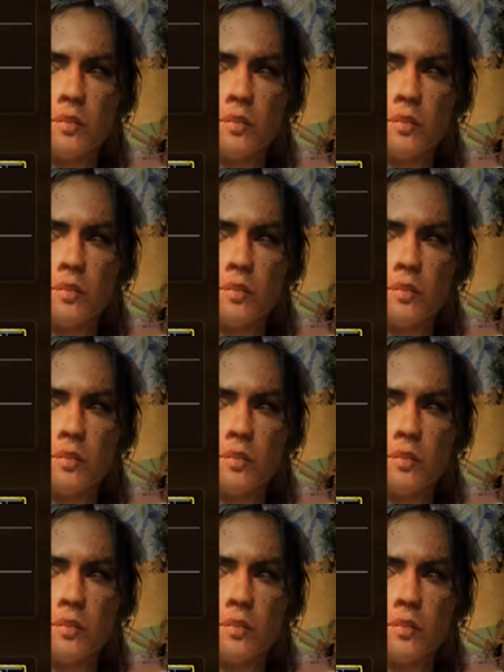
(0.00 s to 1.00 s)

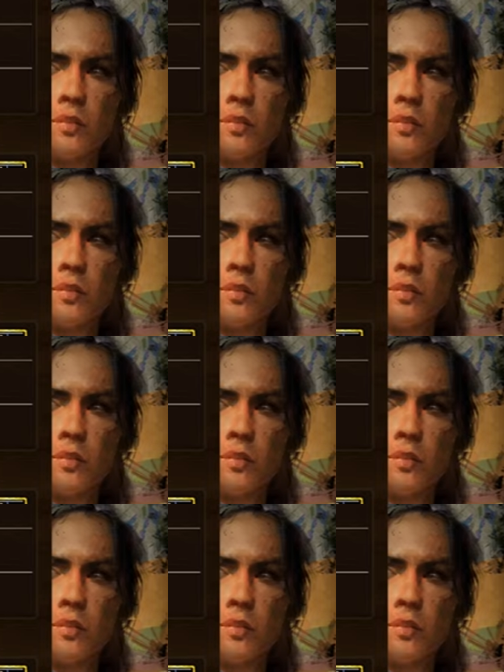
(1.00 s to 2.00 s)

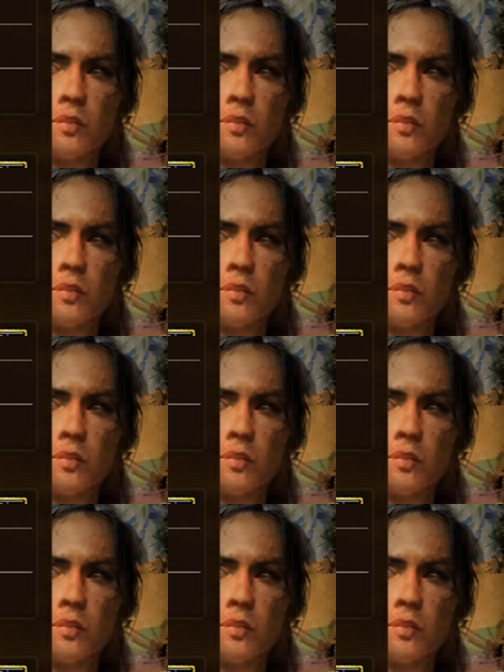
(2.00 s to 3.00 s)

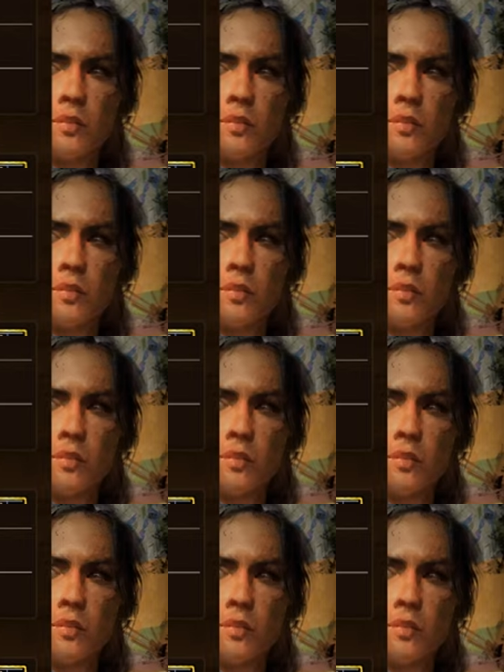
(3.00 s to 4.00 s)

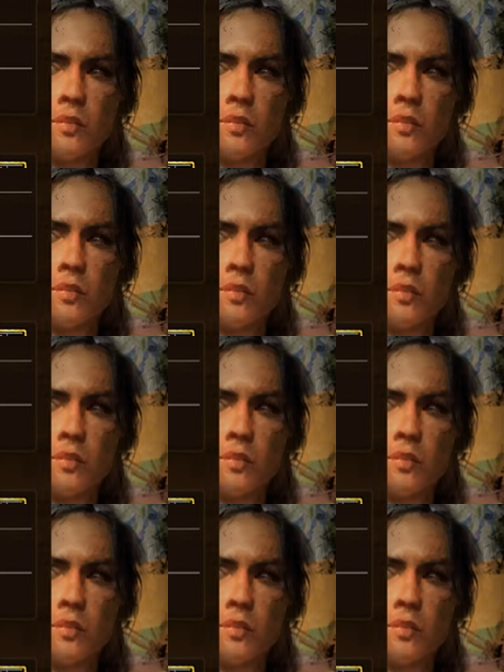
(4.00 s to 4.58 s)
This is a still picture; no speech is visible.